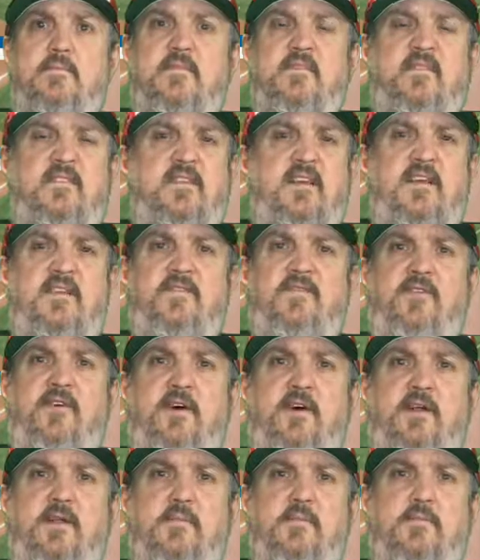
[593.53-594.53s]
6
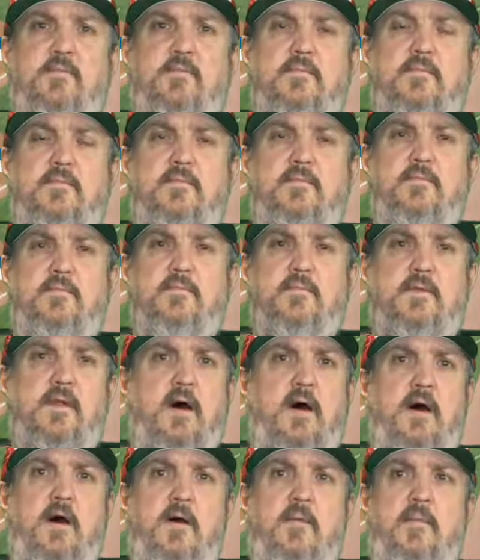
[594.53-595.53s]
foot
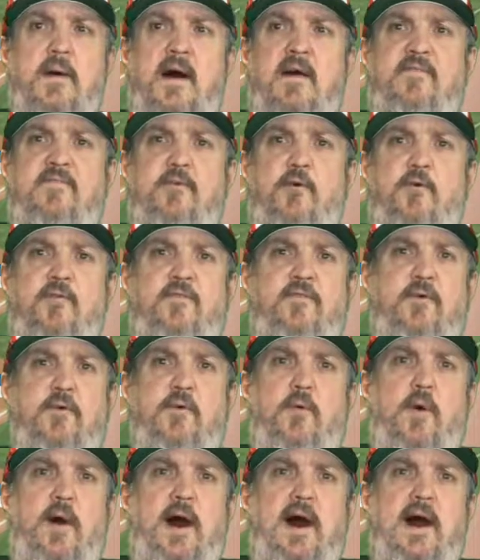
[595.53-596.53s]
tall by 4 foot
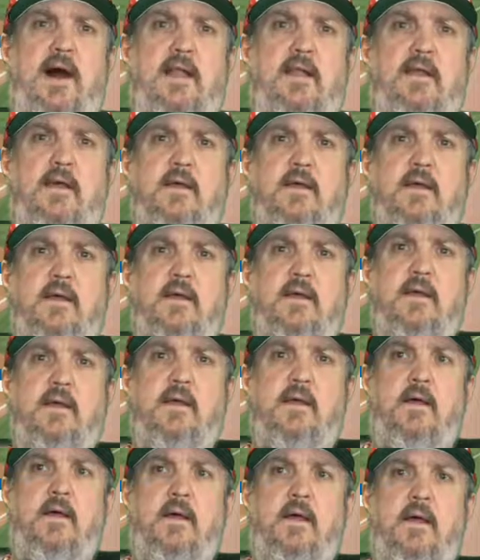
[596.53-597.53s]
wide,
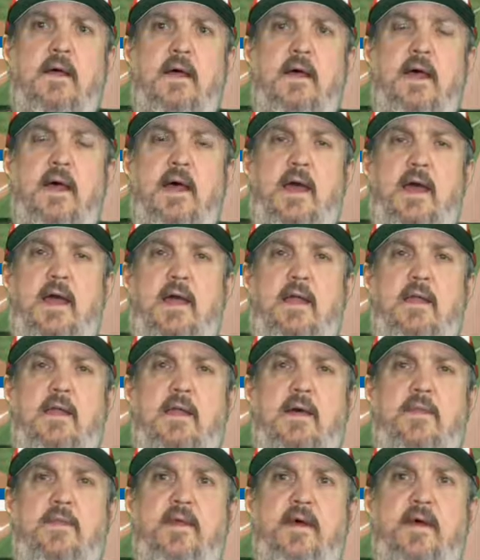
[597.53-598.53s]
and
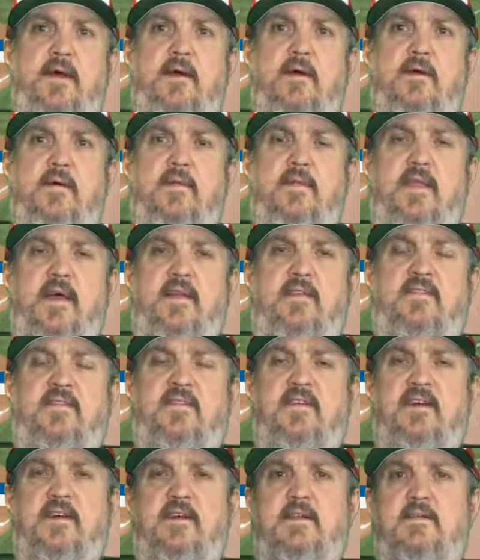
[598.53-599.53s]
they
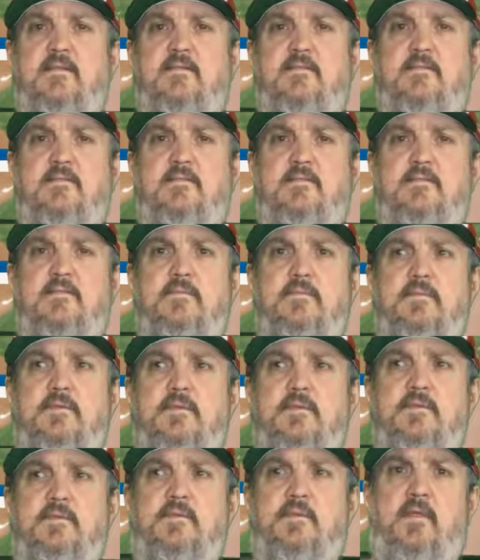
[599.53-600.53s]
sit
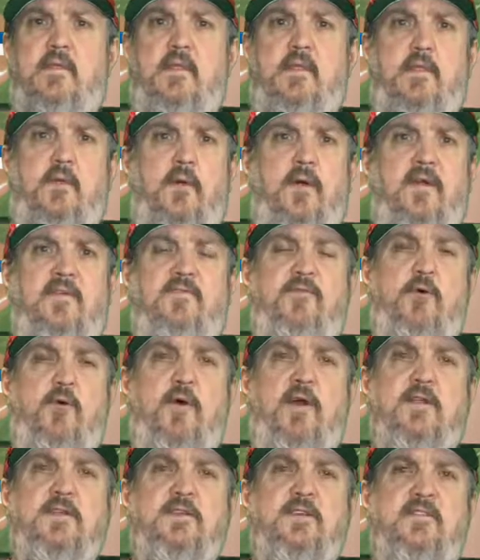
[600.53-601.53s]

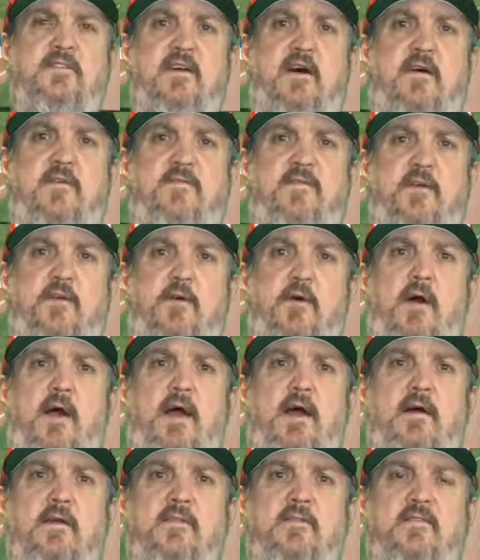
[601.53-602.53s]
3-4 inches off the
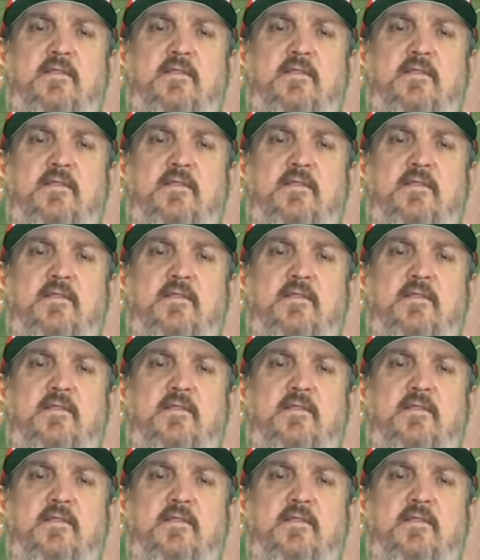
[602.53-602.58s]
ground,